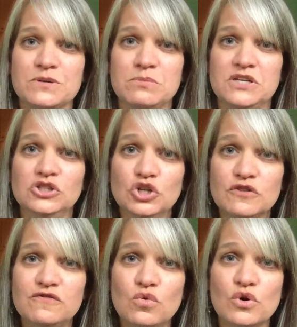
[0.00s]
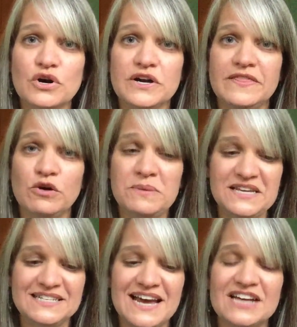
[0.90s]
But look for, and they'll be
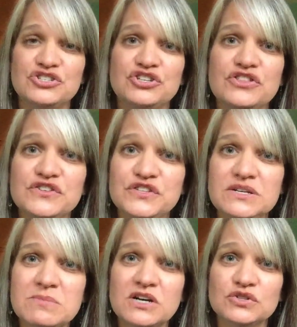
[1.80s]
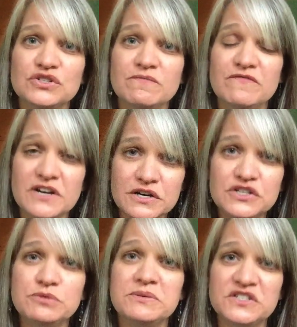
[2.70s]
attached to this email, some very
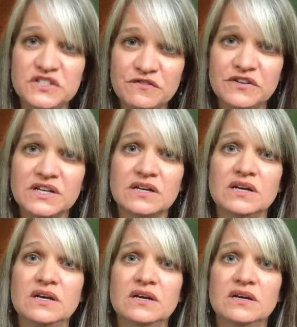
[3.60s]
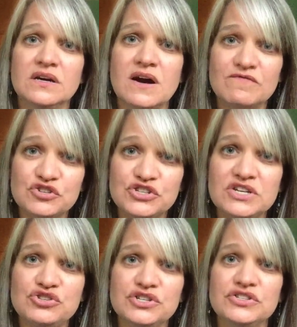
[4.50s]
specific
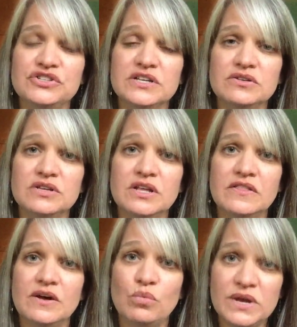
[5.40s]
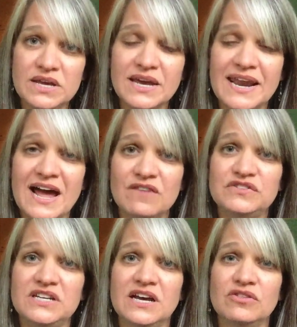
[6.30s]
conversations that we can have
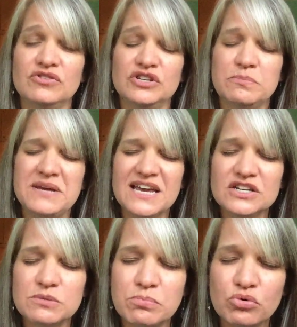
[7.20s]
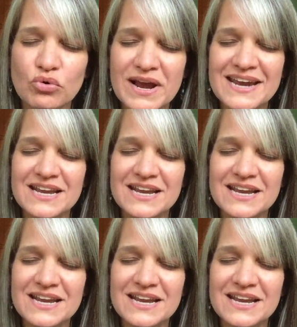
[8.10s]
together and to begin to pray